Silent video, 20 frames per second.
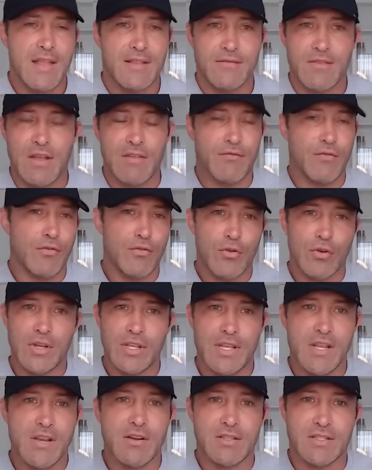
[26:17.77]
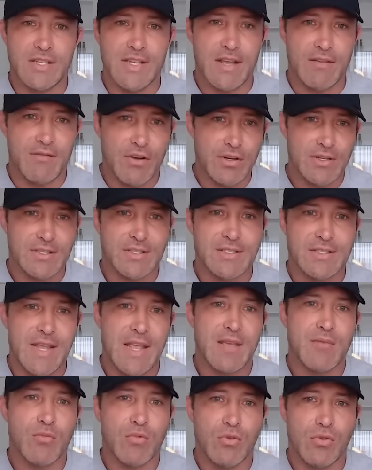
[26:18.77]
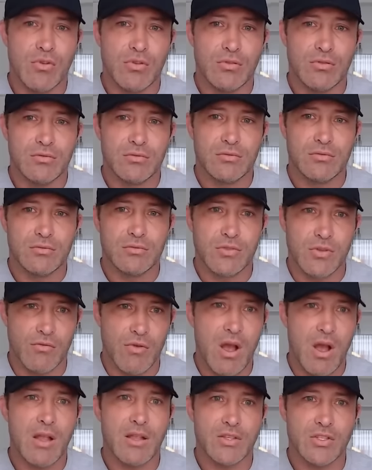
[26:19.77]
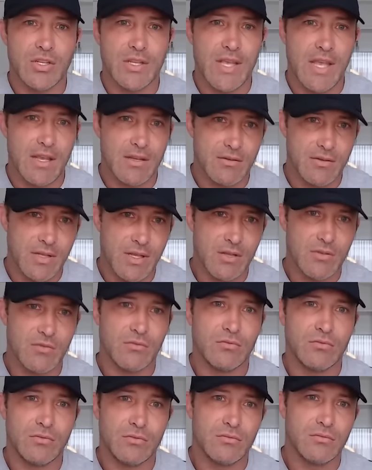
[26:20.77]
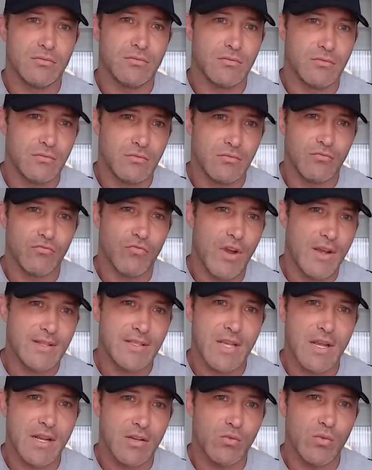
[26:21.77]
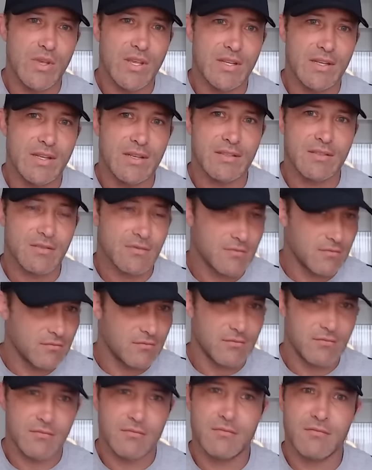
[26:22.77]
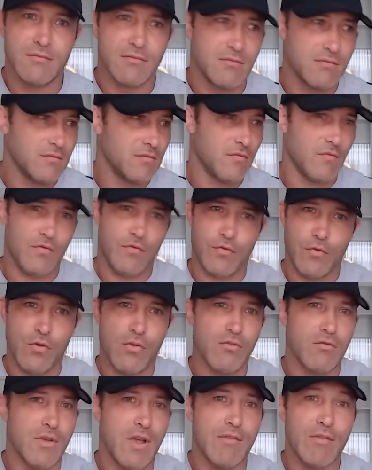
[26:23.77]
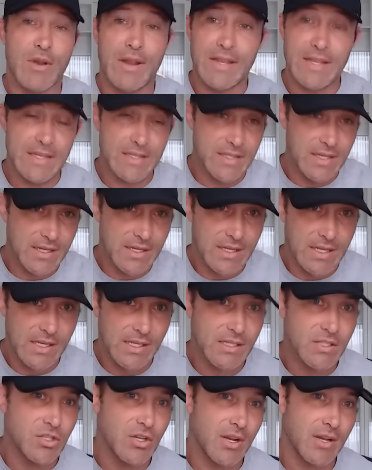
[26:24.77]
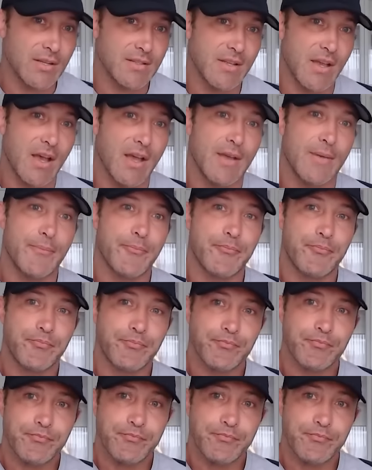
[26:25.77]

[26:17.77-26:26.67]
And for 30 years, he had very stable neurology. He had right-sided weakness forever. And he did a ketogenic diet,